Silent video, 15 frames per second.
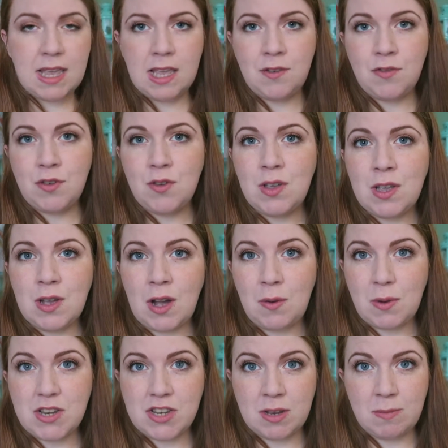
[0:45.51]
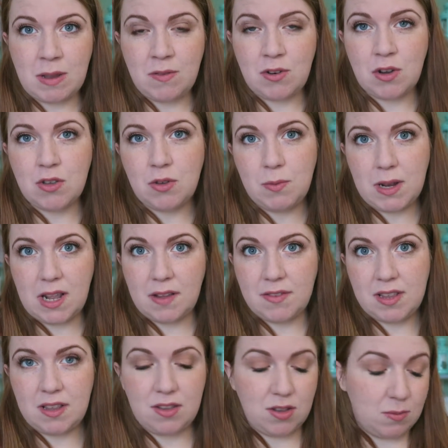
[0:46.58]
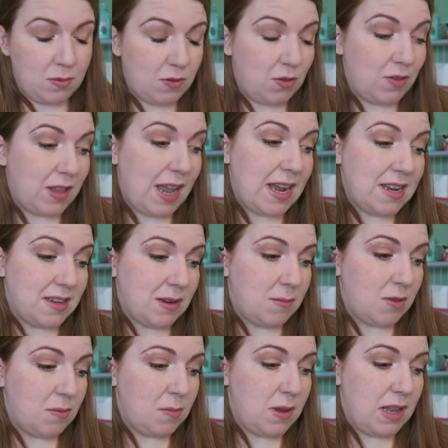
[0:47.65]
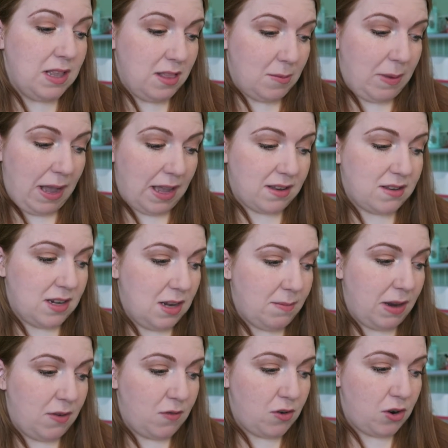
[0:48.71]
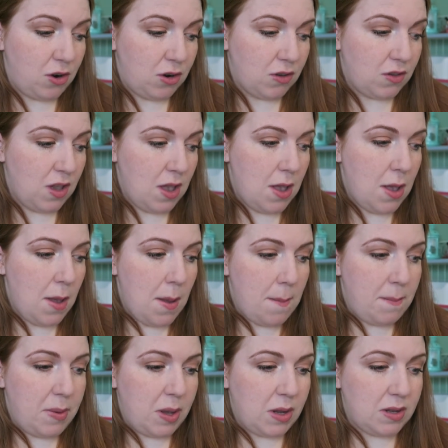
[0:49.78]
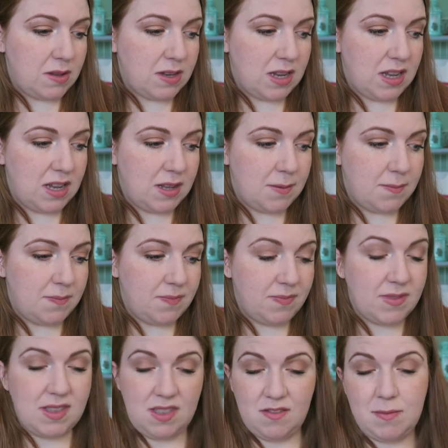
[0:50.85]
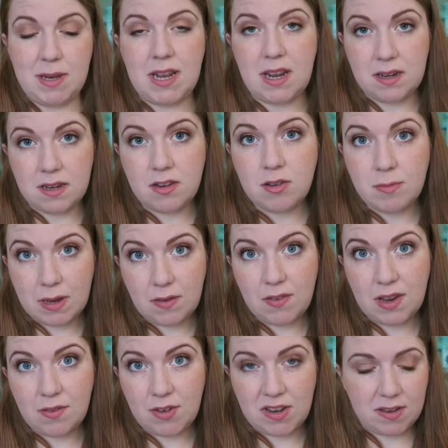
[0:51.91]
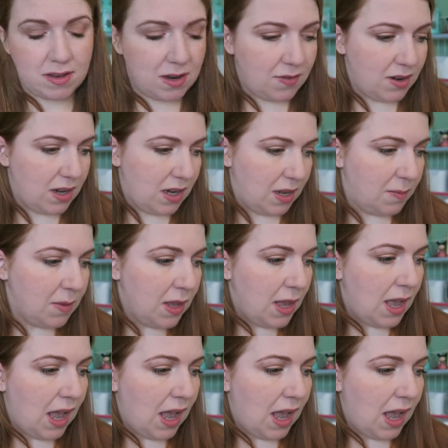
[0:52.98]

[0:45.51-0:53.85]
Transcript: If you are watching my vlogs, you will have seen some of those items in the past in my vlogs, but they've been added to my favourites, definitely.